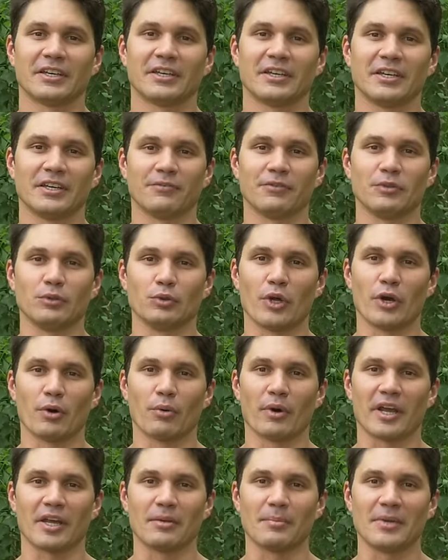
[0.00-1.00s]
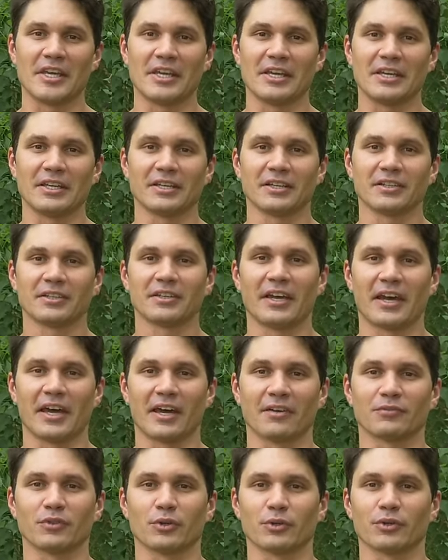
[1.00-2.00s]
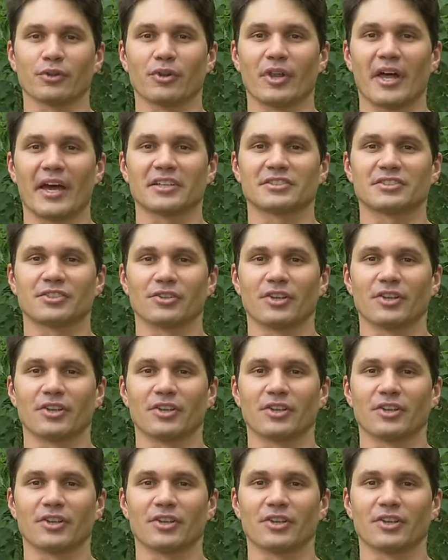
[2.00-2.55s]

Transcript: if you know what I mean, after the last